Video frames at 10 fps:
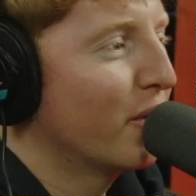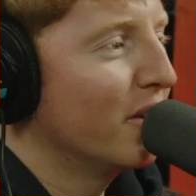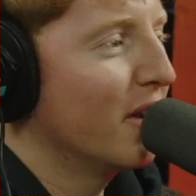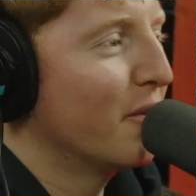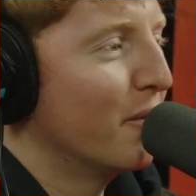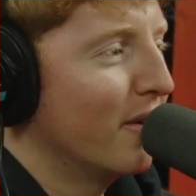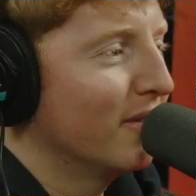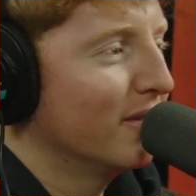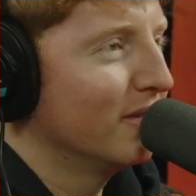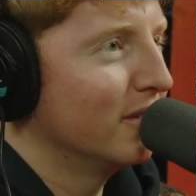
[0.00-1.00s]
another
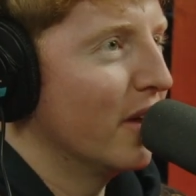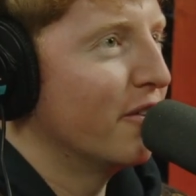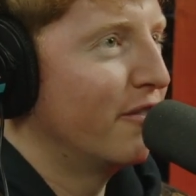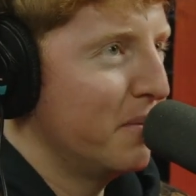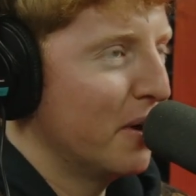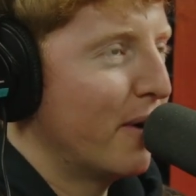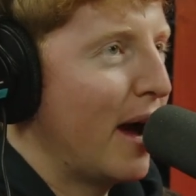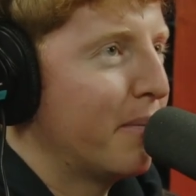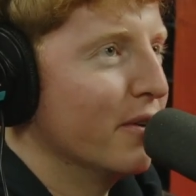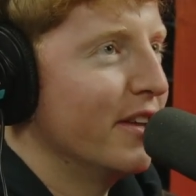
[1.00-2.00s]
female
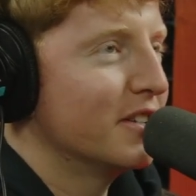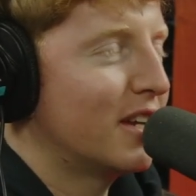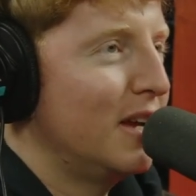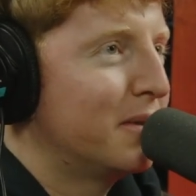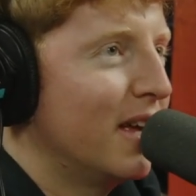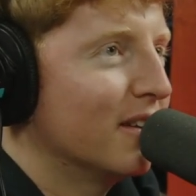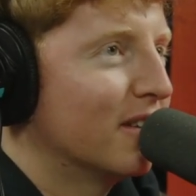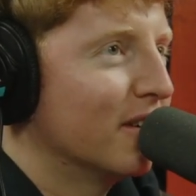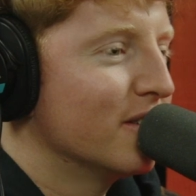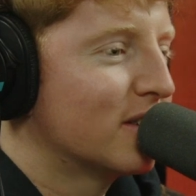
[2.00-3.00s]
rapper, and they just keep taking
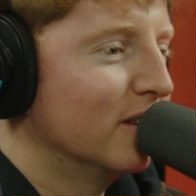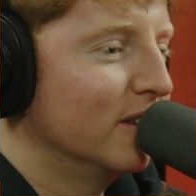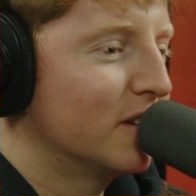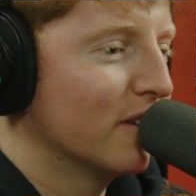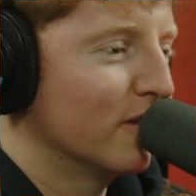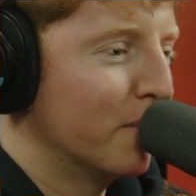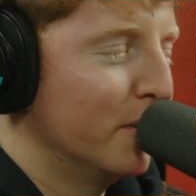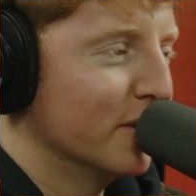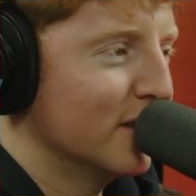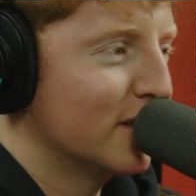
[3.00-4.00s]
turns telling each other their
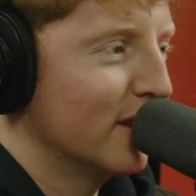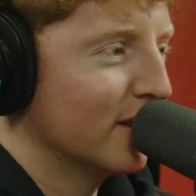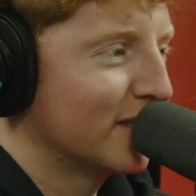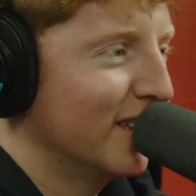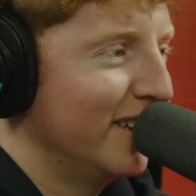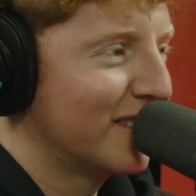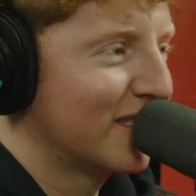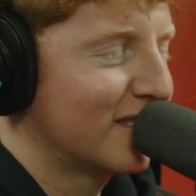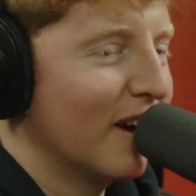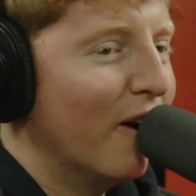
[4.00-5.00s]
pussy stinks, and it's
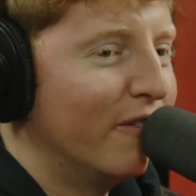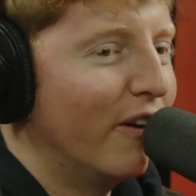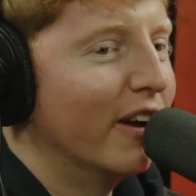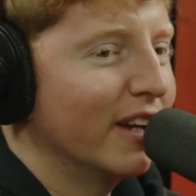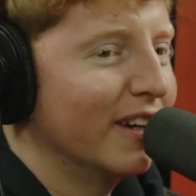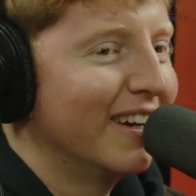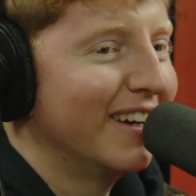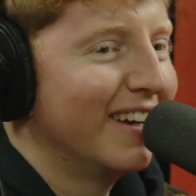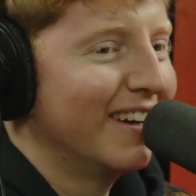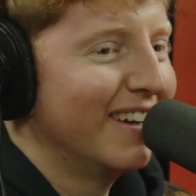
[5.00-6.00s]
so funny.
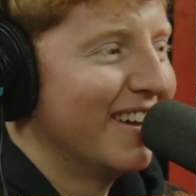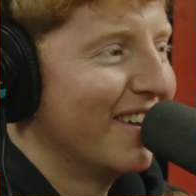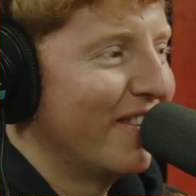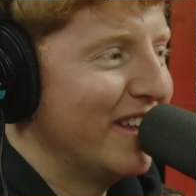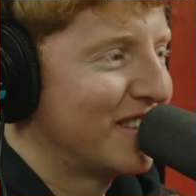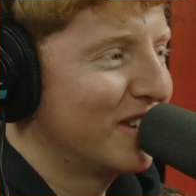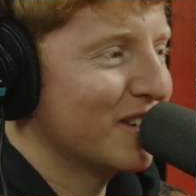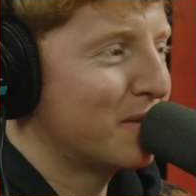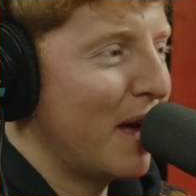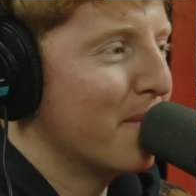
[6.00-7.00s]
It's
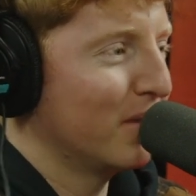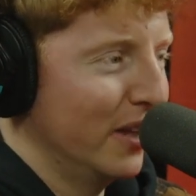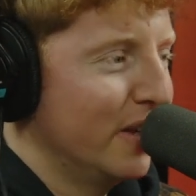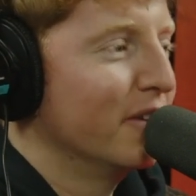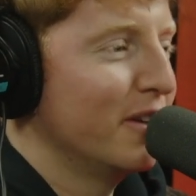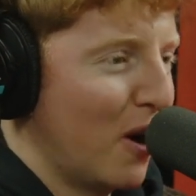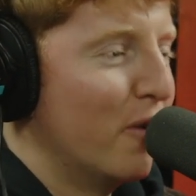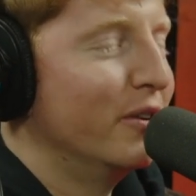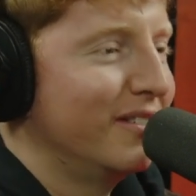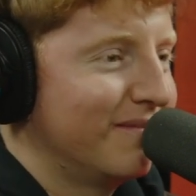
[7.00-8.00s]
just them literally
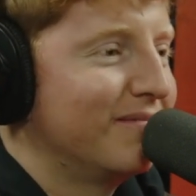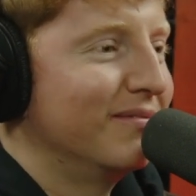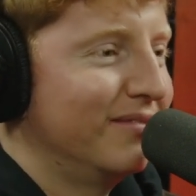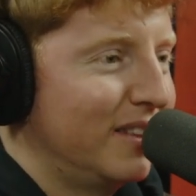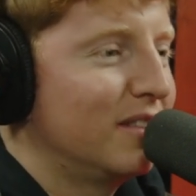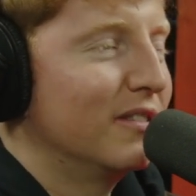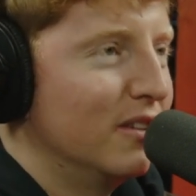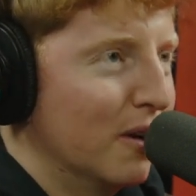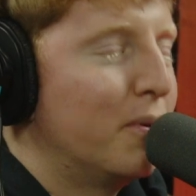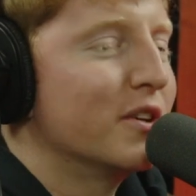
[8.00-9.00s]
going,
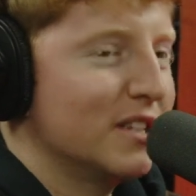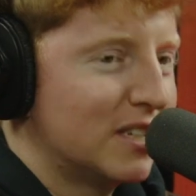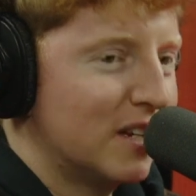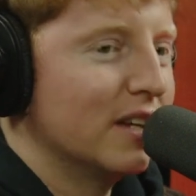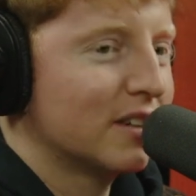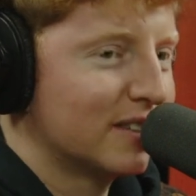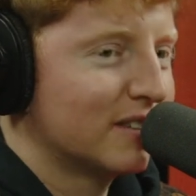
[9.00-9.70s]
"Your pussy stinks."